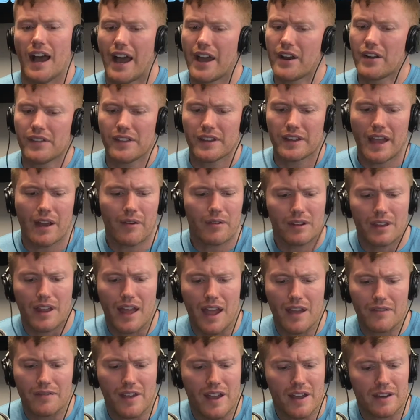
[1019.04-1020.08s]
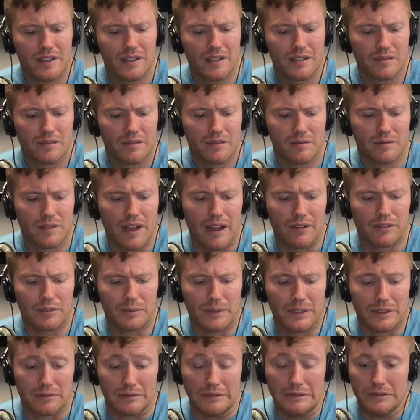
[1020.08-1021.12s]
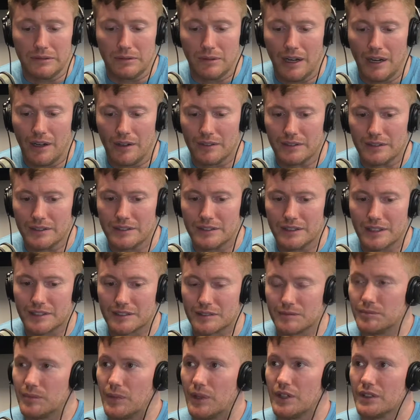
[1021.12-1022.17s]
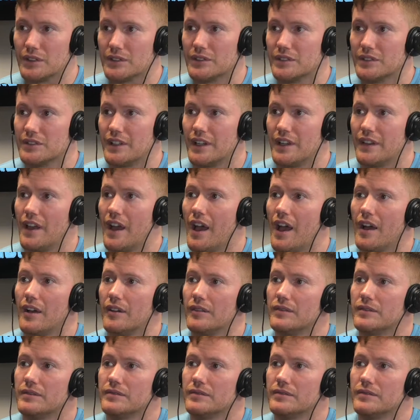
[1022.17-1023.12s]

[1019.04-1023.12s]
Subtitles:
I don't think I would laugh at it. I would be like, ooh, wow, he's got some balls to say that,